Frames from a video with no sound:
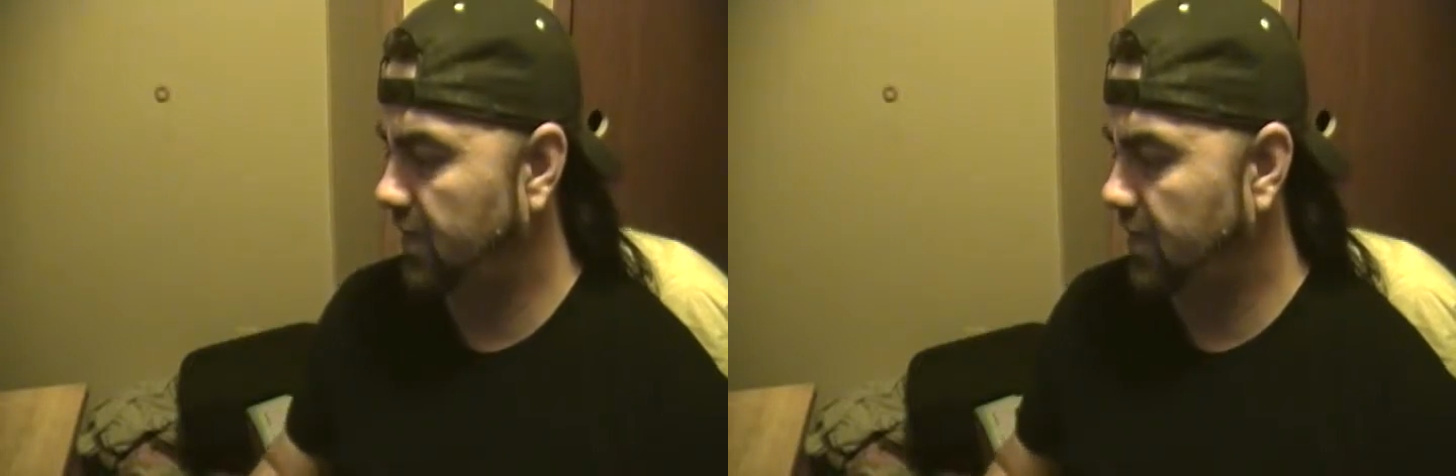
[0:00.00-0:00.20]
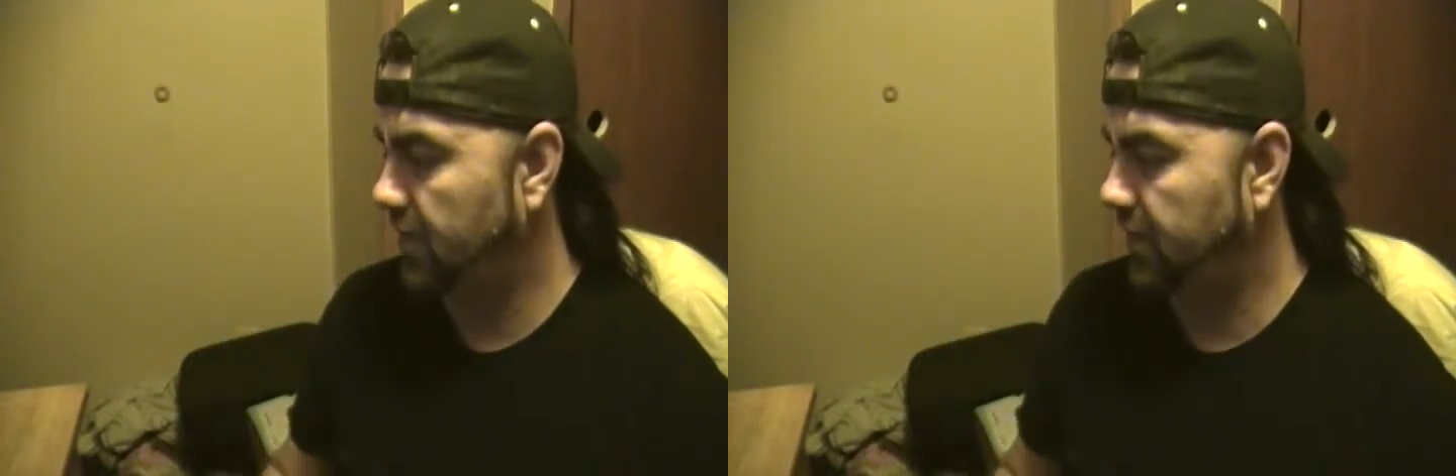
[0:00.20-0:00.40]

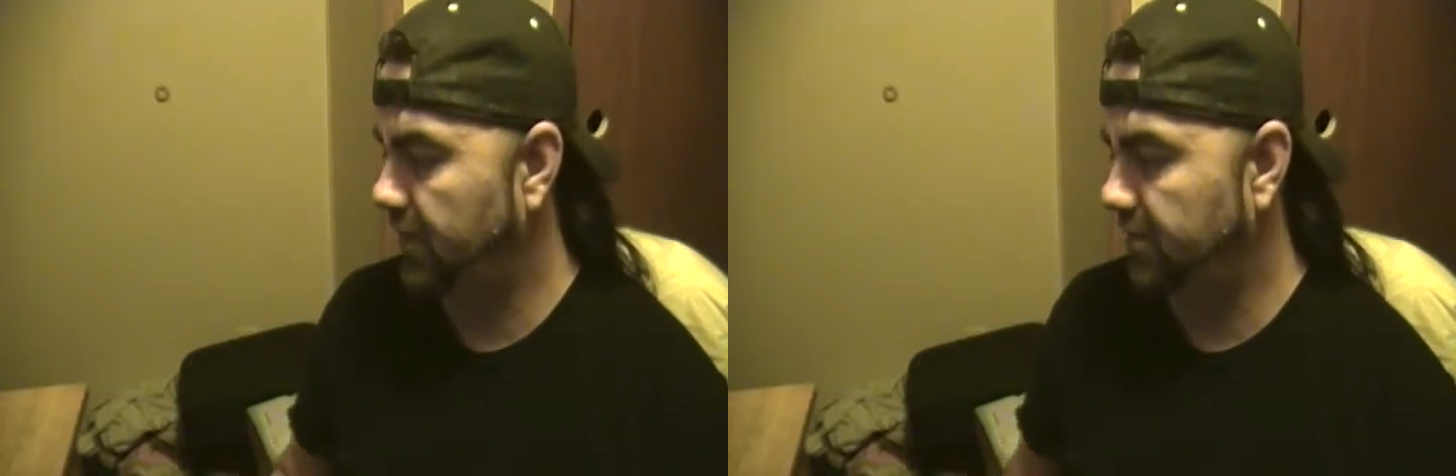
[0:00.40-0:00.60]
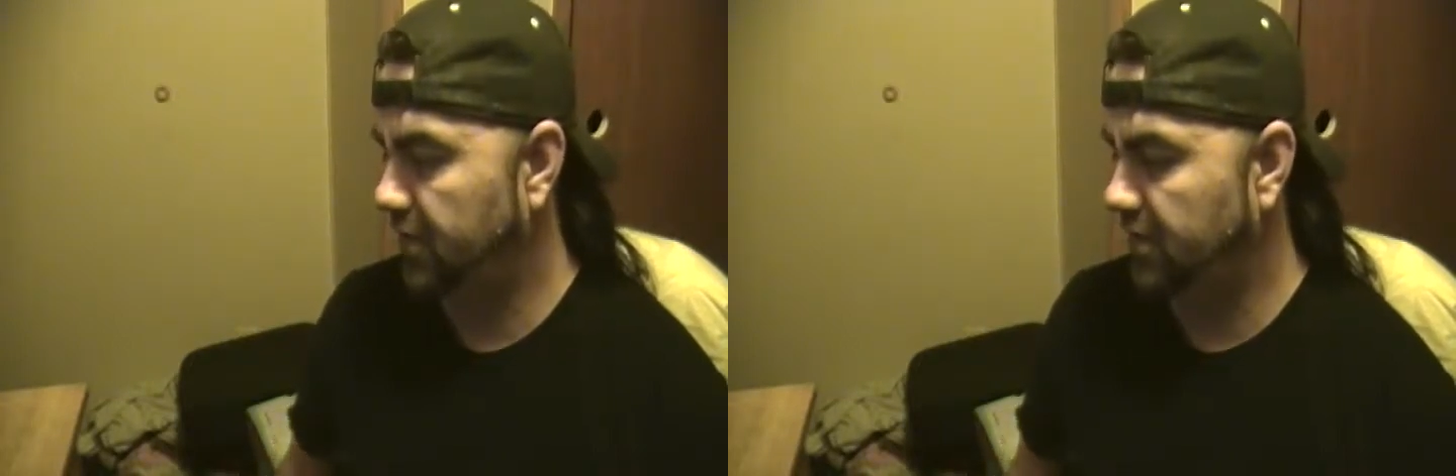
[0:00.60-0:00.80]
on
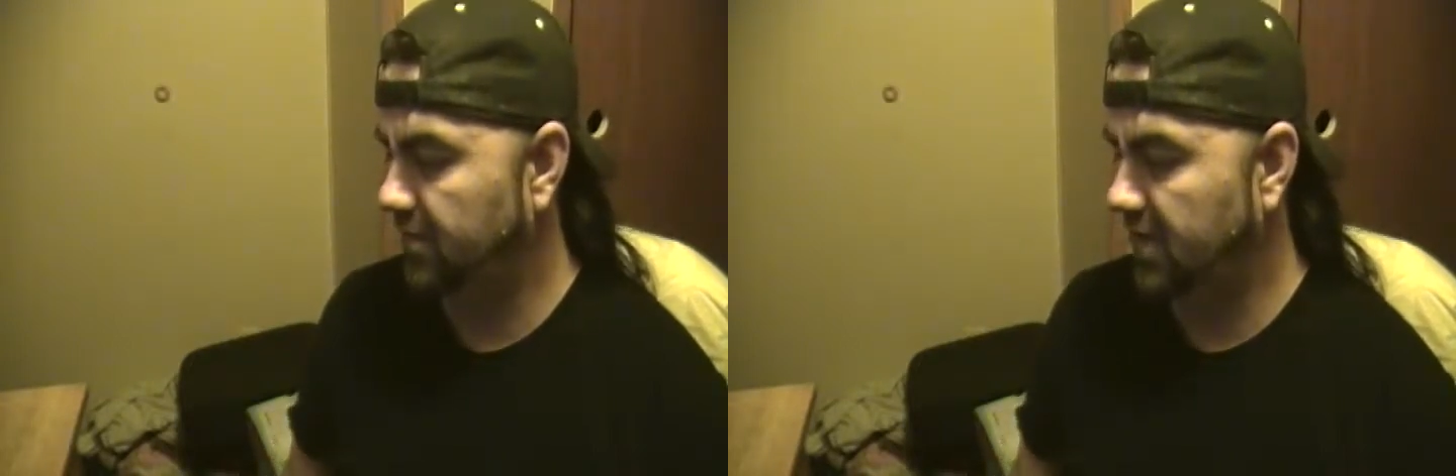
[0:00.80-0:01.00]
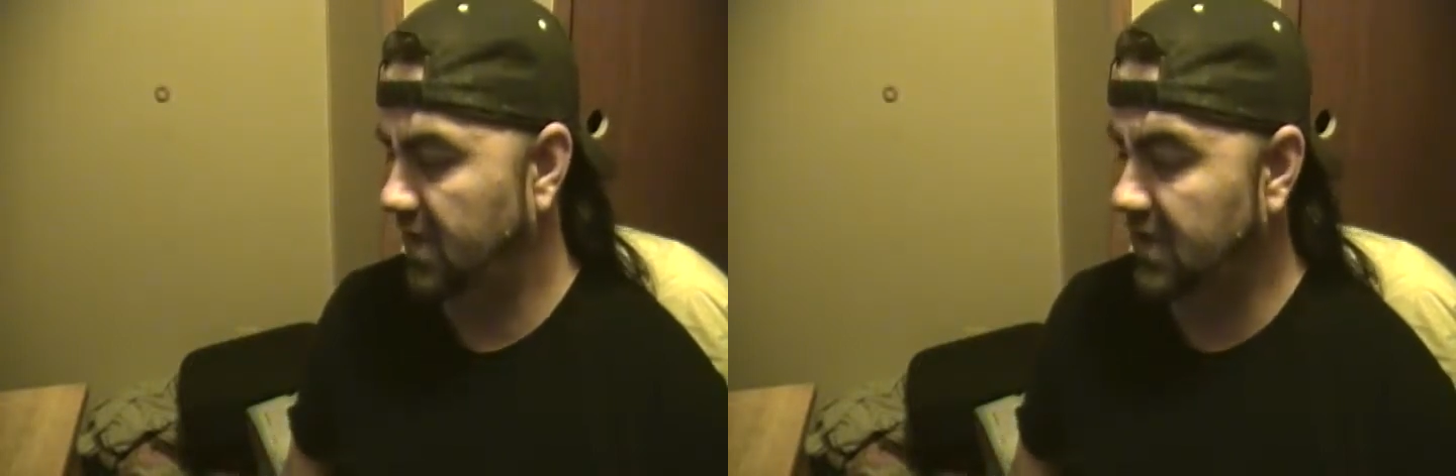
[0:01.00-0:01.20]
a book
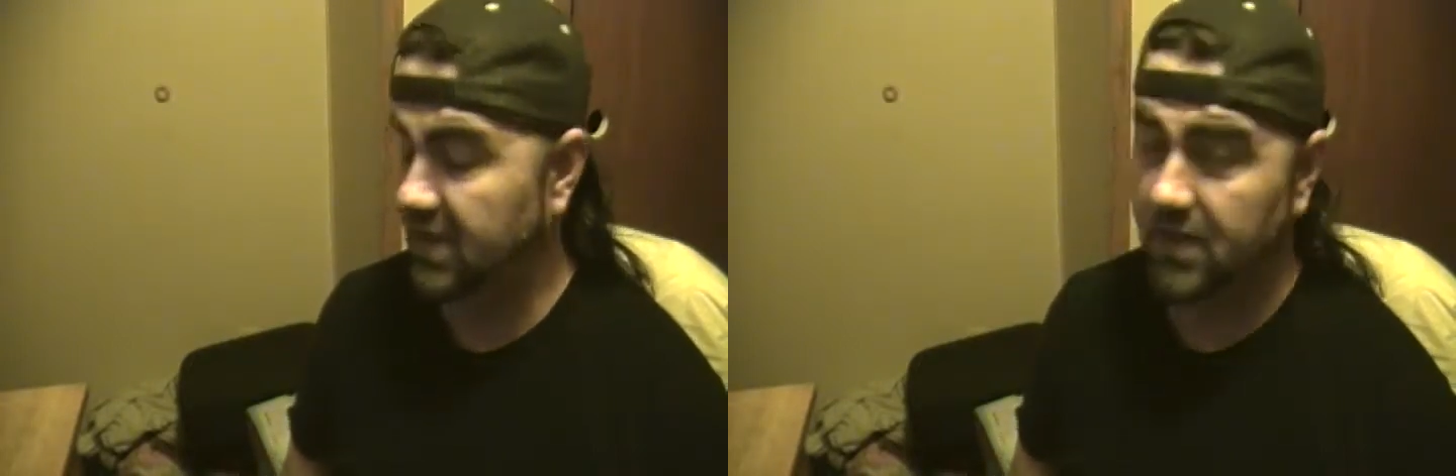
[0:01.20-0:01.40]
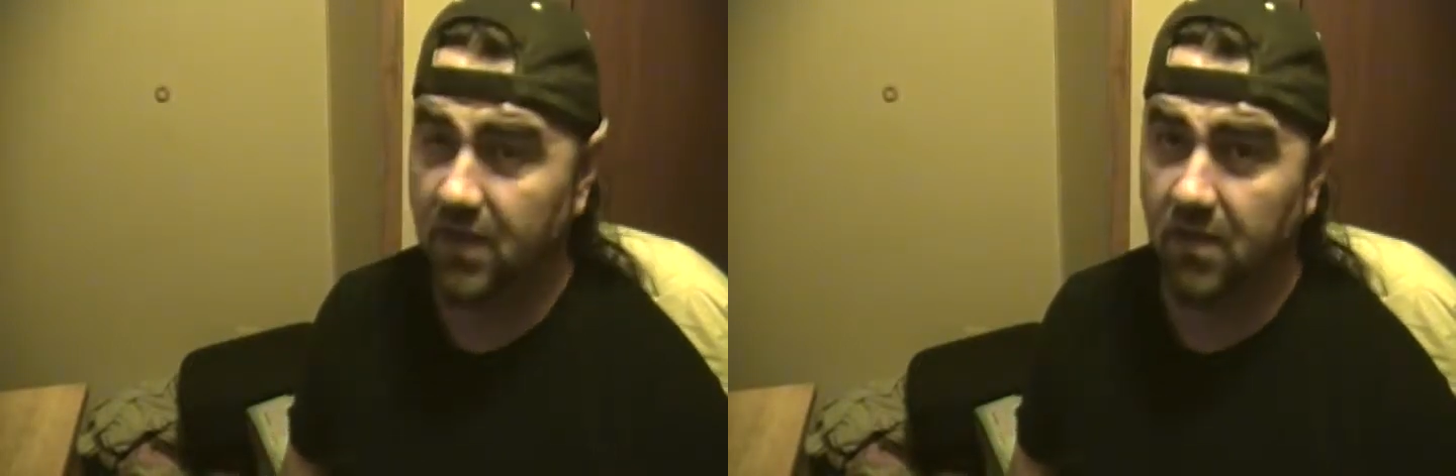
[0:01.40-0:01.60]
by
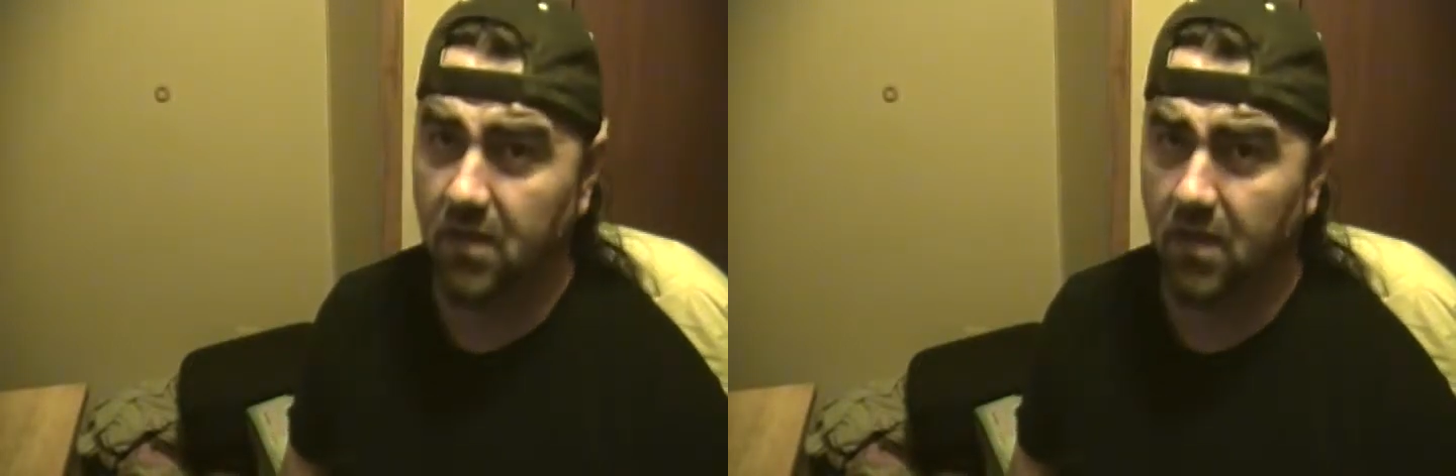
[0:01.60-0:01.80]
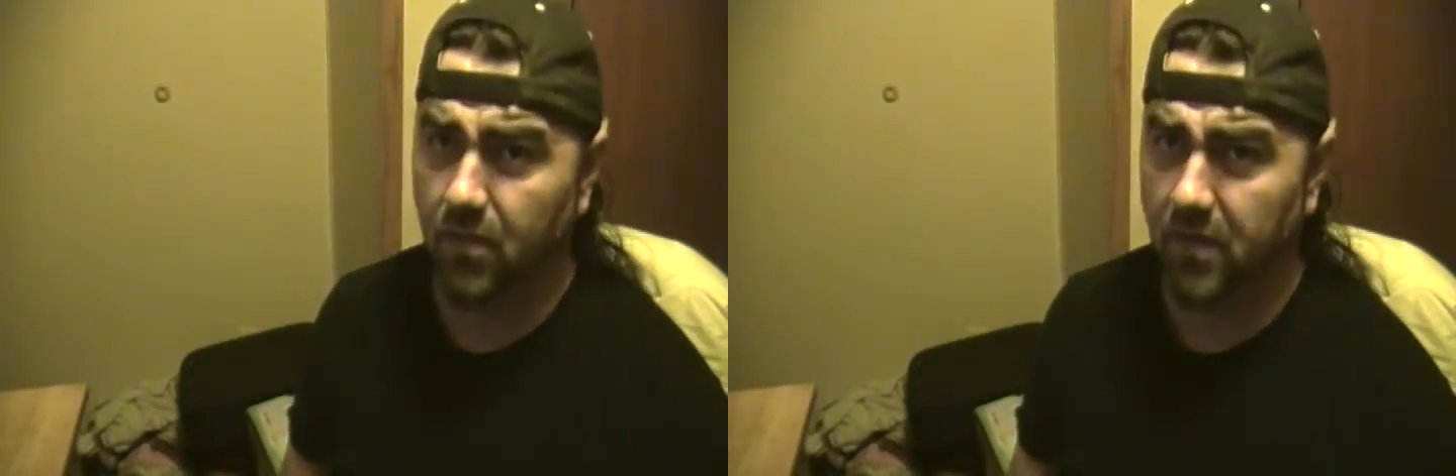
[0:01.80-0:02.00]
DJ
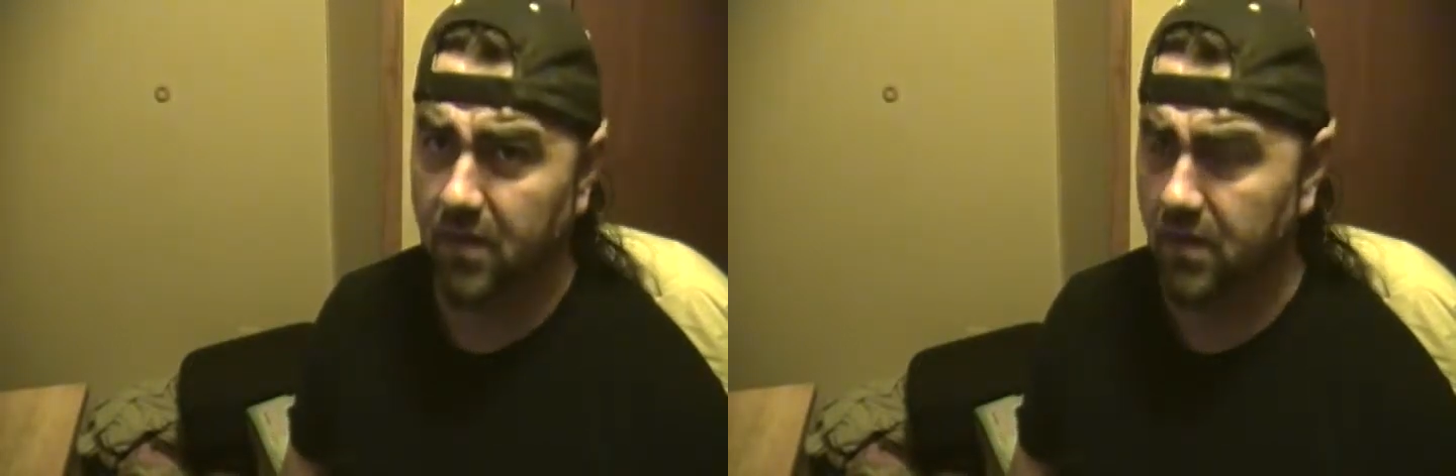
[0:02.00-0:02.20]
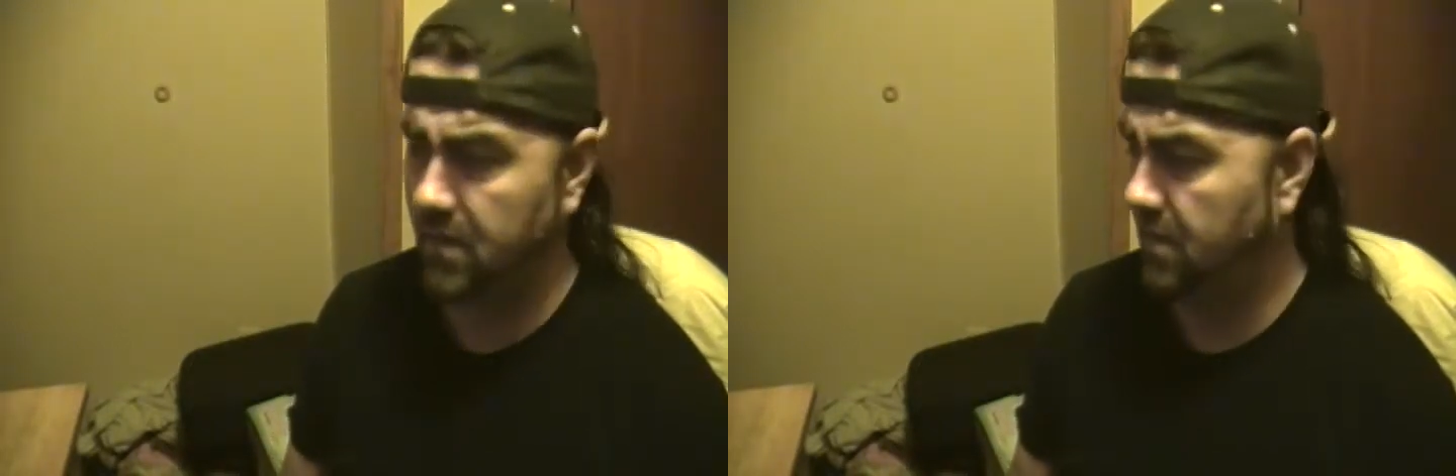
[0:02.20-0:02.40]
Conway